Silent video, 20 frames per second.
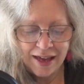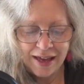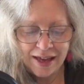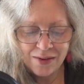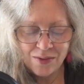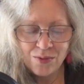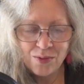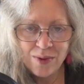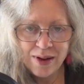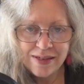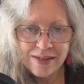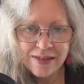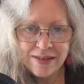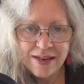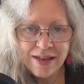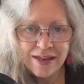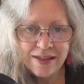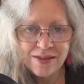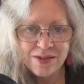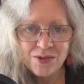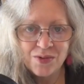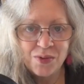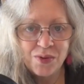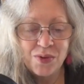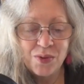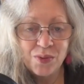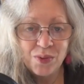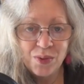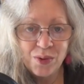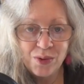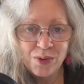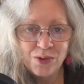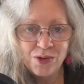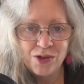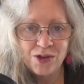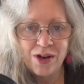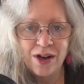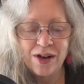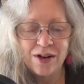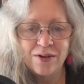It resonates with the root
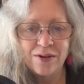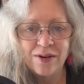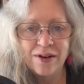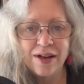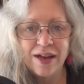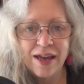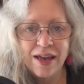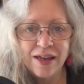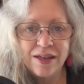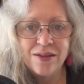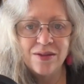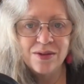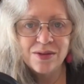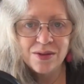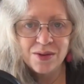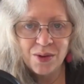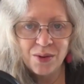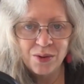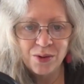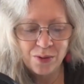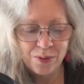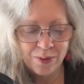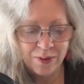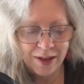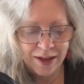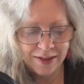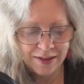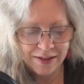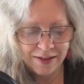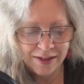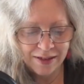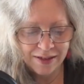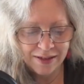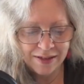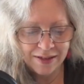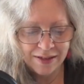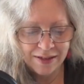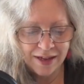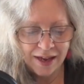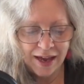chakra and the solar
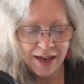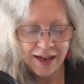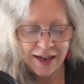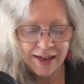plexus.